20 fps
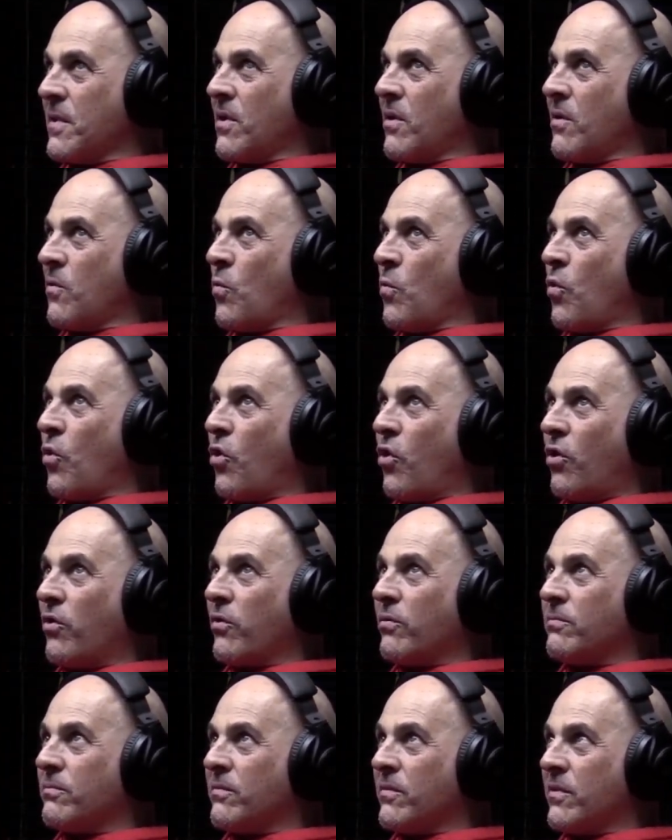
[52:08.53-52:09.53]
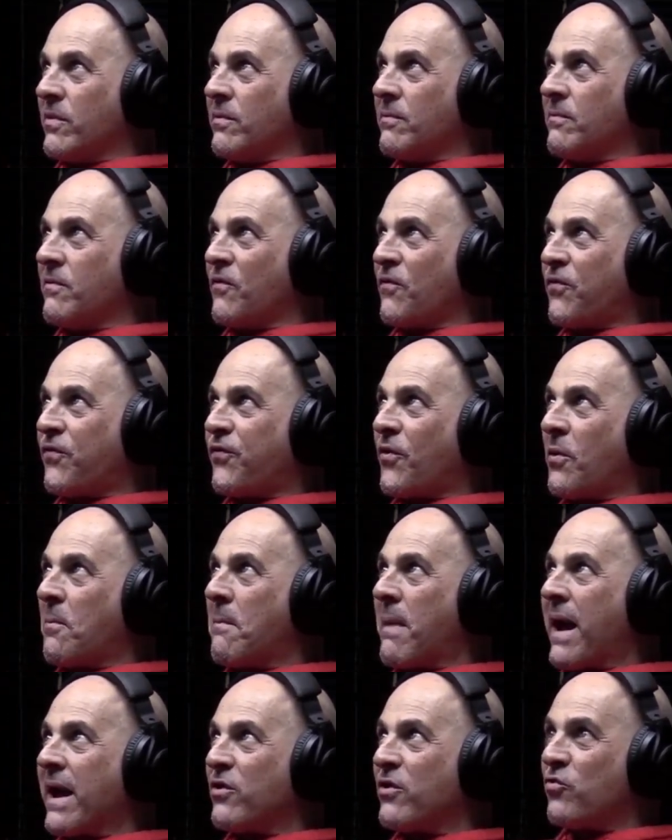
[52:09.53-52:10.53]
were from
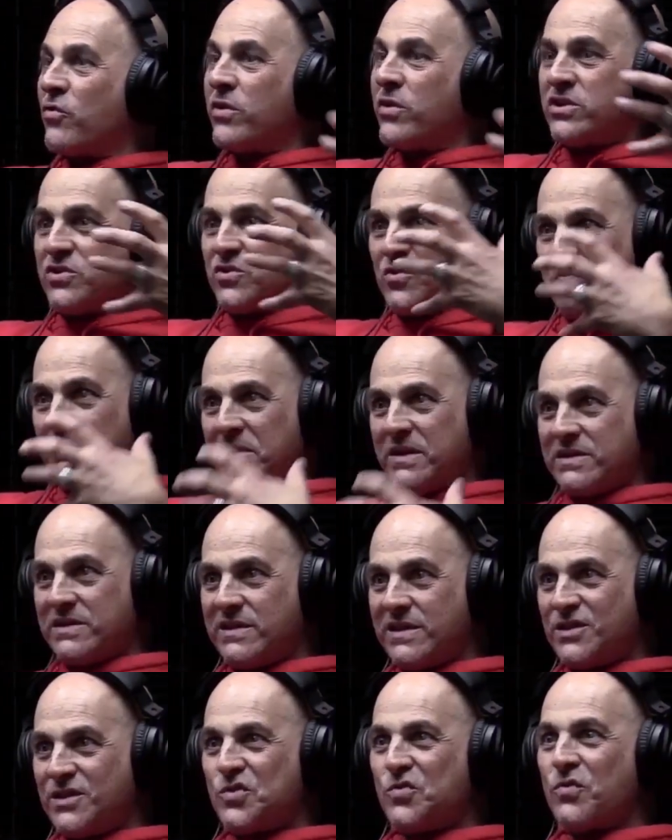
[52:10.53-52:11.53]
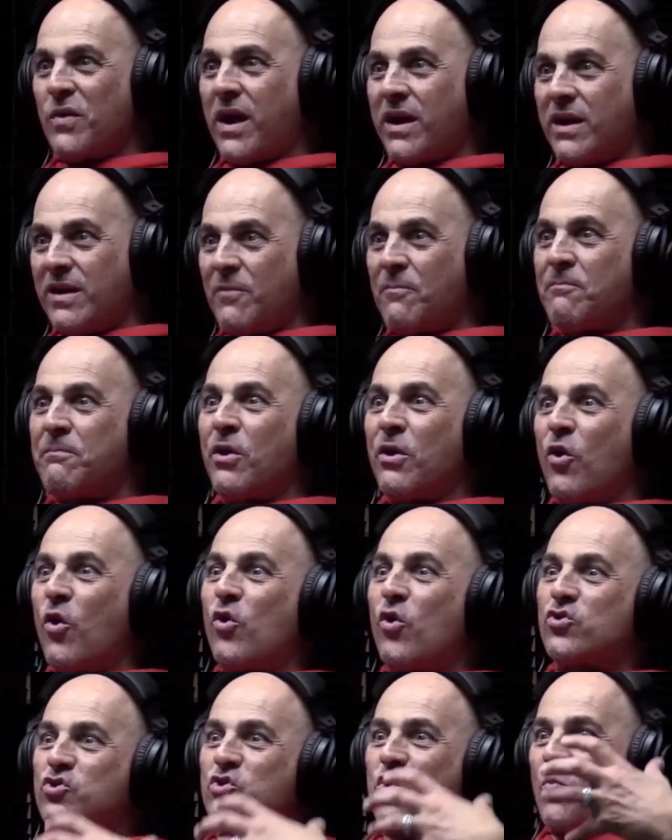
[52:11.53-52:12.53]
my original business, right? But
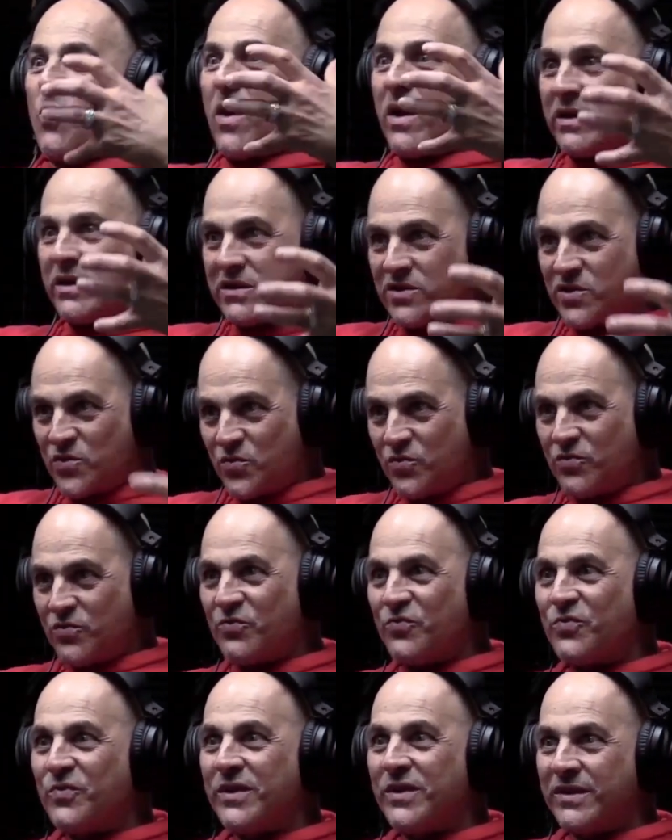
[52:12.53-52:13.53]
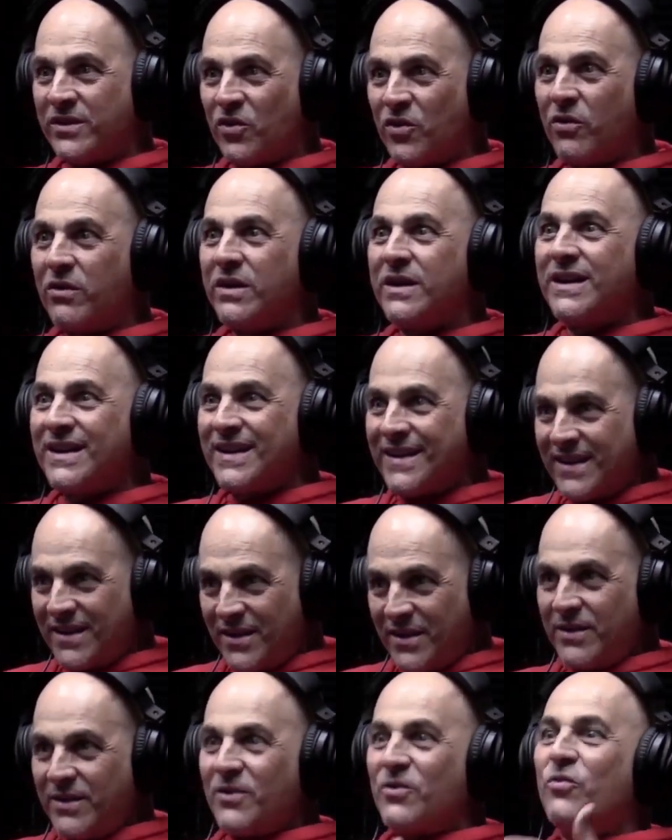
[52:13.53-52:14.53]
also wanted to, to
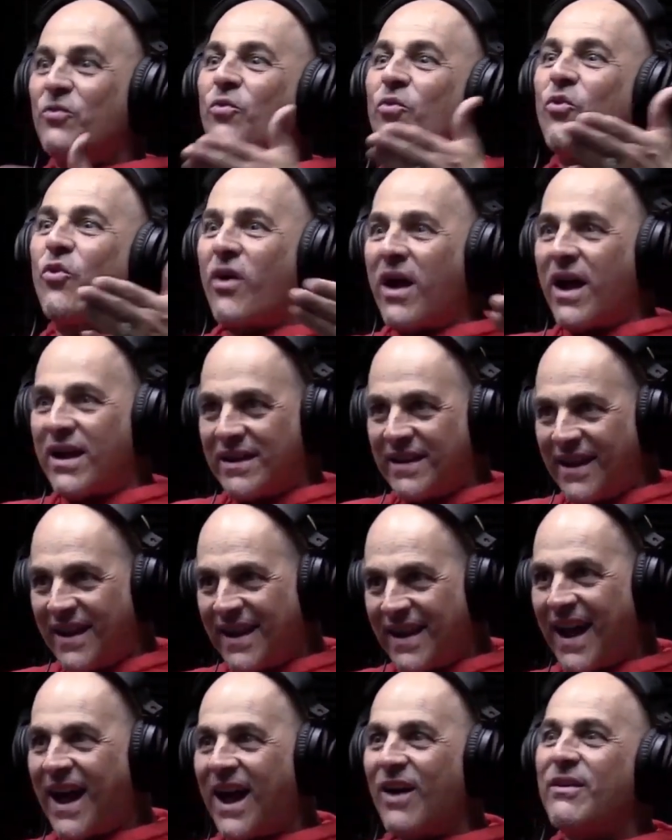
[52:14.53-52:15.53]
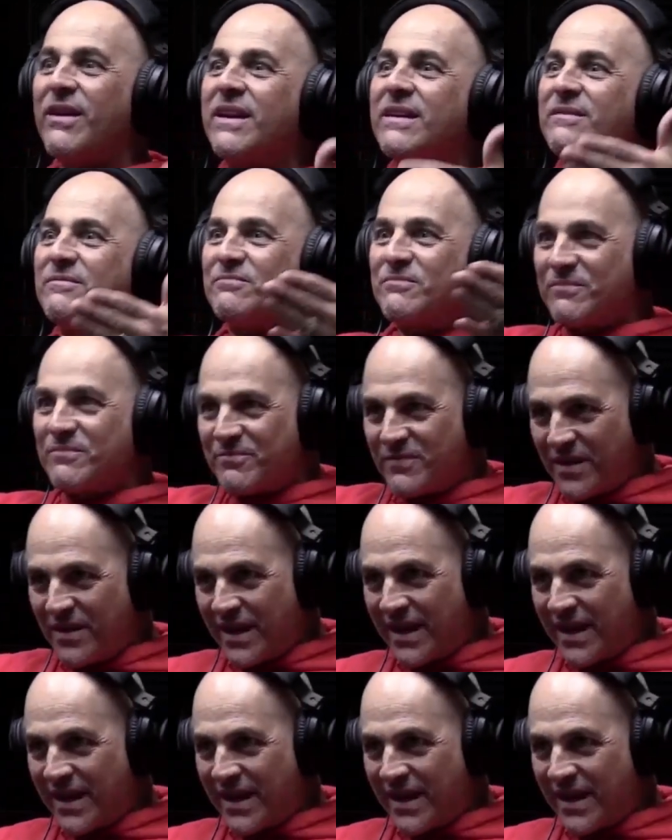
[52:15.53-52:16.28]
eventually get out, to do a life. Yeah.